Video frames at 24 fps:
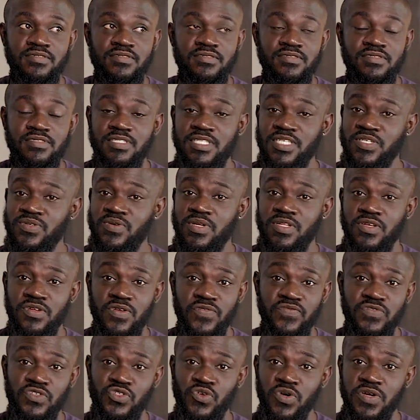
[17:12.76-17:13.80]
steal a lot
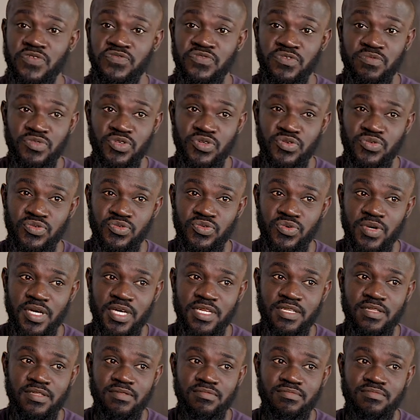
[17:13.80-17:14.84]
of joy from you
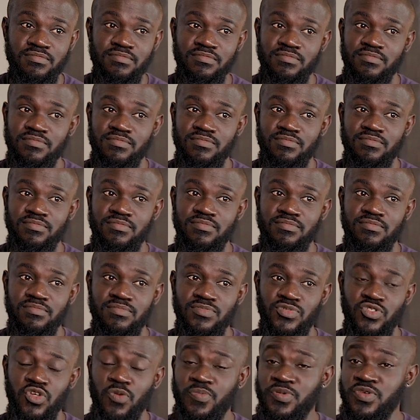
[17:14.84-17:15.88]
and
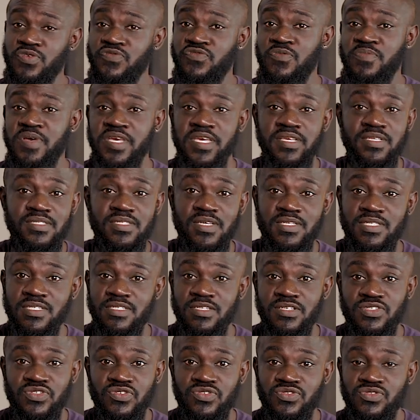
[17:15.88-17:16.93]
stopping you from making certain
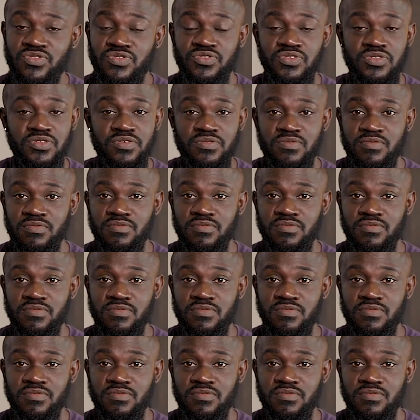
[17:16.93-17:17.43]
decisions.